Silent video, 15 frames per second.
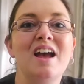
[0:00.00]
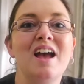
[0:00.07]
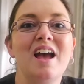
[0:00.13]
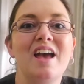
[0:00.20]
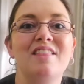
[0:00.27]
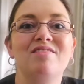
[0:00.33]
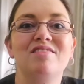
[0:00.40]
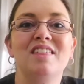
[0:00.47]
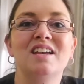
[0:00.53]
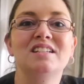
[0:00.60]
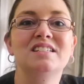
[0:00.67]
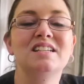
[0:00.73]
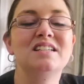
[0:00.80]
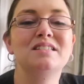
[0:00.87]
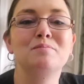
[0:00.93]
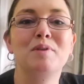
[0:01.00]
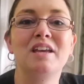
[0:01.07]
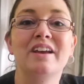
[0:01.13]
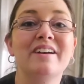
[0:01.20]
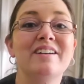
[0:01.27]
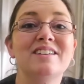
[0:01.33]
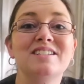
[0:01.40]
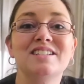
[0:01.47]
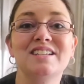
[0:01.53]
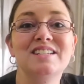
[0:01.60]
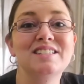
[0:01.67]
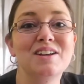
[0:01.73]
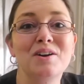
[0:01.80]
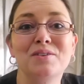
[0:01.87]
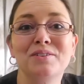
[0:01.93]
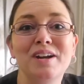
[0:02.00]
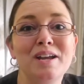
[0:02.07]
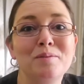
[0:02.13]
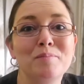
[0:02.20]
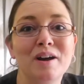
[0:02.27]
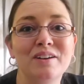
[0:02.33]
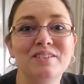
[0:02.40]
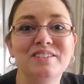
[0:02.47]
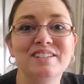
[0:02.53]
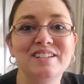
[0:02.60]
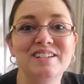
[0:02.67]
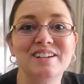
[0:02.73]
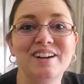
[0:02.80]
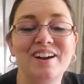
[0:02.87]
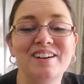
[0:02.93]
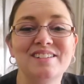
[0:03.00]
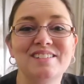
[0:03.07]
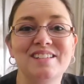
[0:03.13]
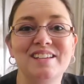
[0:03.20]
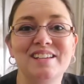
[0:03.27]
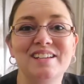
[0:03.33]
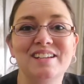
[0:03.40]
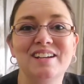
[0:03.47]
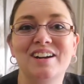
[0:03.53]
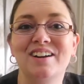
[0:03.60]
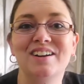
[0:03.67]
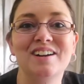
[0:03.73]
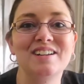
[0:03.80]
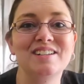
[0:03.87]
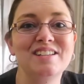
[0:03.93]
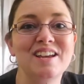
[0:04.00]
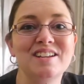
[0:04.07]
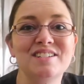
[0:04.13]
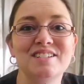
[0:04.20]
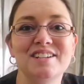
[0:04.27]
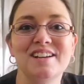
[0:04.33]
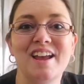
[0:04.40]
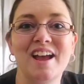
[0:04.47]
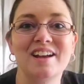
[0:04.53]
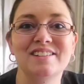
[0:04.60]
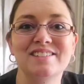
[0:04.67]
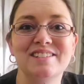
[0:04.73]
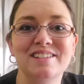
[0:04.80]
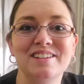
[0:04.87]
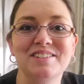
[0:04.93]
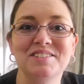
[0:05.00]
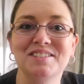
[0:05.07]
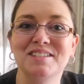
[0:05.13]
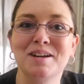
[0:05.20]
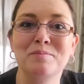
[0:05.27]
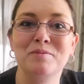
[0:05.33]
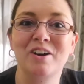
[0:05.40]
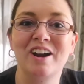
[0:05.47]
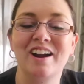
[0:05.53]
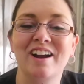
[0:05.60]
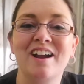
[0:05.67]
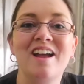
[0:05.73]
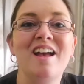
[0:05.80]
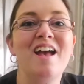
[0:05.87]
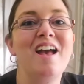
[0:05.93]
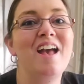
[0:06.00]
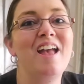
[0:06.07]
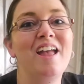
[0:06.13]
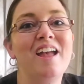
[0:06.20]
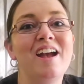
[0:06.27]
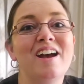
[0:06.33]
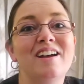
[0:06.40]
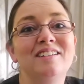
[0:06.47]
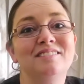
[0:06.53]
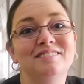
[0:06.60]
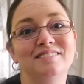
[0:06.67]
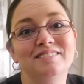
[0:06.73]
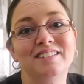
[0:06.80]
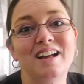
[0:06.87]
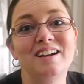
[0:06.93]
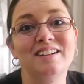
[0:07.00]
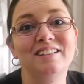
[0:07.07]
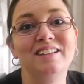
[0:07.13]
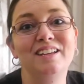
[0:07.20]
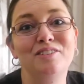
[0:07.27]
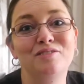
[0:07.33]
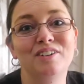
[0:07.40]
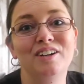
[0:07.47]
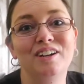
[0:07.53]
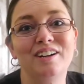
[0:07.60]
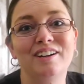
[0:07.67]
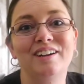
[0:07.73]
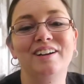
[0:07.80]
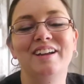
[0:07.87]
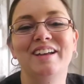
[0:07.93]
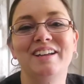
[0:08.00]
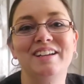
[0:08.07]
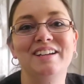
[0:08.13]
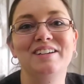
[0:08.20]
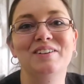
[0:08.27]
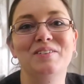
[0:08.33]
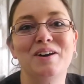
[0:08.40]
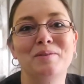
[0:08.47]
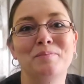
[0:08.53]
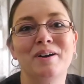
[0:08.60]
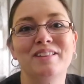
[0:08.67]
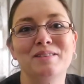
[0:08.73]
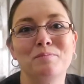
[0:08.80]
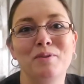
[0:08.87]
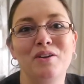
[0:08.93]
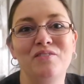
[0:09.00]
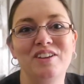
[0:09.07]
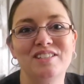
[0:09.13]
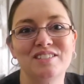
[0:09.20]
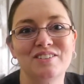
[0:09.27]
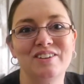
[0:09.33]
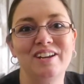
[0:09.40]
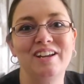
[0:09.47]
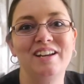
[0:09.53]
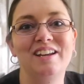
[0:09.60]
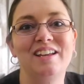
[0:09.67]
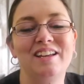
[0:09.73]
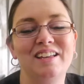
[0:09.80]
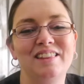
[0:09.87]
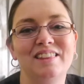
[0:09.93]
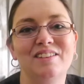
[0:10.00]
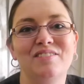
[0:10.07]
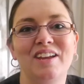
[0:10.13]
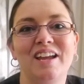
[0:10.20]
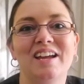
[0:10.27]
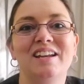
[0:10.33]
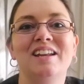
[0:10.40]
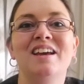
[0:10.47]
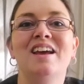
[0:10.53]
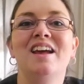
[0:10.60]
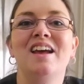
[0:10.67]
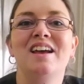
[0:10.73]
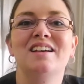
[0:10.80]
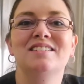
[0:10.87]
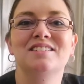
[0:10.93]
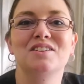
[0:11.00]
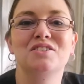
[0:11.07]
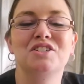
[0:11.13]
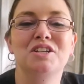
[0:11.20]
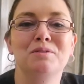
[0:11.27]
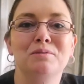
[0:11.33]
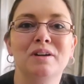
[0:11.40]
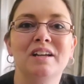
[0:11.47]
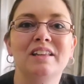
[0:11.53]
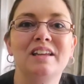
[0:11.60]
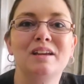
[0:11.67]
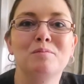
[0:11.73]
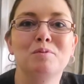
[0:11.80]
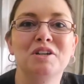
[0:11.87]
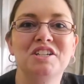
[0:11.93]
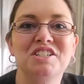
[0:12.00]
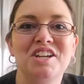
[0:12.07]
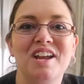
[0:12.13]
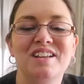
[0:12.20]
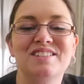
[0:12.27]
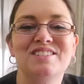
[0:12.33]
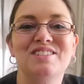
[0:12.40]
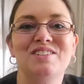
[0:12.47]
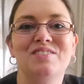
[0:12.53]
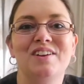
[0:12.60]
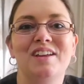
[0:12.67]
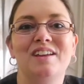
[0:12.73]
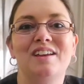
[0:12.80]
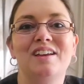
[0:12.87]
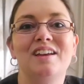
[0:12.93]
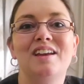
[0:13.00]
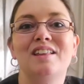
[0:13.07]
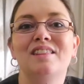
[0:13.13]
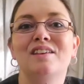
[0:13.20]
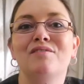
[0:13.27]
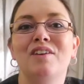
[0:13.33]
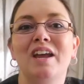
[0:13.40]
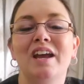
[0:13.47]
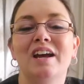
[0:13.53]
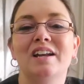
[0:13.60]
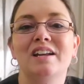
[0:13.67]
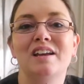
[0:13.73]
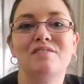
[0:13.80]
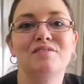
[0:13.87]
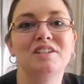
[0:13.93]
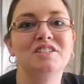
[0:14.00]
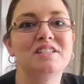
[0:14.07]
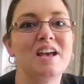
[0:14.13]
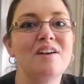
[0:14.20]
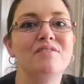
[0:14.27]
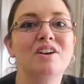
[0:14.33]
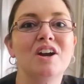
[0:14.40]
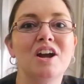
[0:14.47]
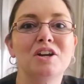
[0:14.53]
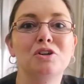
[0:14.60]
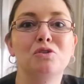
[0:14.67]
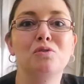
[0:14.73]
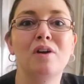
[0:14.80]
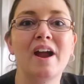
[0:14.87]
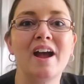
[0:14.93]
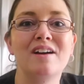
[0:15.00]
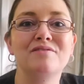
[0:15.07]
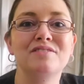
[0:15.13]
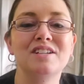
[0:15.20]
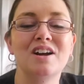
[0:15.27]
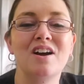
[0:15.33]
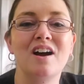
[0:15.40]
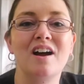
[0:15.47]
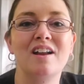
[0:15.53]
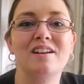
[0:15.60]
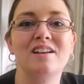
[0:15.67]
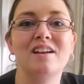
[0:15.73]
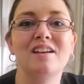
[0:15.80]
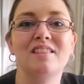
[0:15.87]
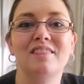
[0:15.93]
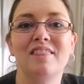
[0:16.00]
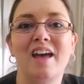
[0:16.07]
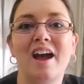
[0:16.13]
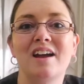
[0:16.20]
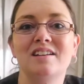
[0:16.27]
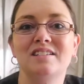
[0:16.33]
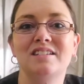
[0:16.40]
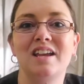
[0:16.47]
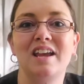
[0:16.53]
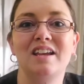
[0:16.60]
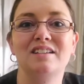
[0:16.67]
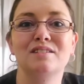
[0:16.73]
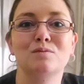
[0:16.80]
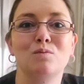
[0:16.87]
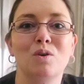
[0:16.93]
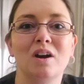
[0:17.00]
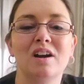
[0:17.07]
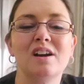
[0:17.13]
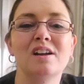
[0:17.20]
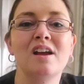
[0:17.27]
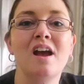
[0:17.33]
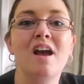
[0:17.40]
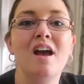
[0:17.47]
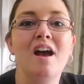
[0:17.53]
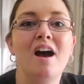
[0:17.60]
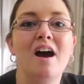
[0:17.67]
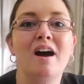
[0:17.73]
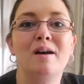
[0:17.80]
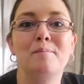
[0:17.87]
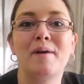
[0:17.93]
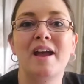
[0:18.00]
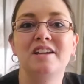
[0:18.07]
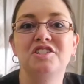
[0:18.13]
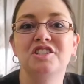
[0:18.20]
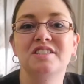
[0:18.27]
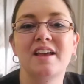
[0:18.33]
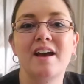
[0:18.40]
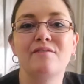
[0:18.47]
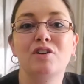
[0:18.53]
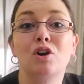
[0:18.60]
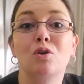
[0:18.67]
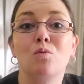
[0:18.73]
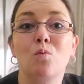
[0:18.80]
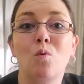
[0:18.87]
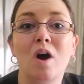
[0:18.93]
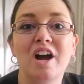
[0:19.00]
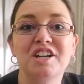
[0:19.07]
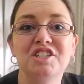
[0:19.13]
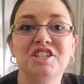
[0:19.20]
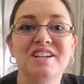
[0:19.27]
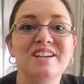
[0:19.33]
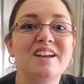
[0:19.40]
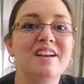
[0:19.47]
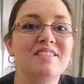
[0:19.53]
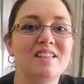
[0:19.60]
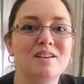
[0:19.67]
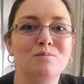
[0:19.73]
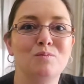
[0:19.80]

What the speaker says: And this is because she's already buckled in a car seat. Her attention has to go somewhere. And luckily for her, it can go up on the movie screen in the van. And so she really appreciates doing it in the van. If there's ever a craft on that day's work, I just have her watch it, and then